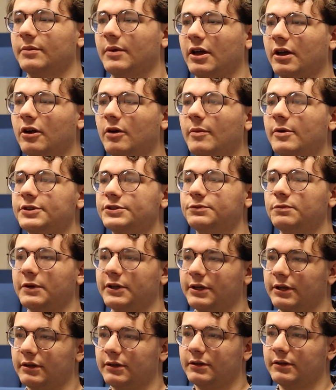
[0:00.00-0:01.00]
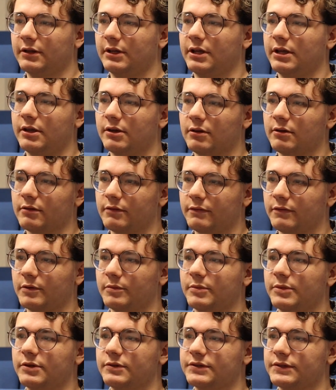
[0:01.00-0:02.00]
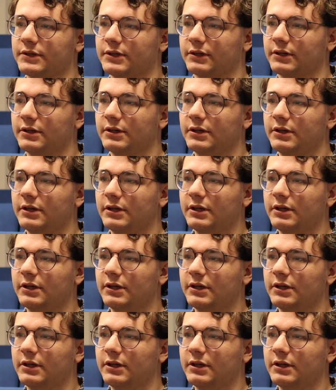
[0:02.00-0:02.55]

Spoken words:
I almost went here for music,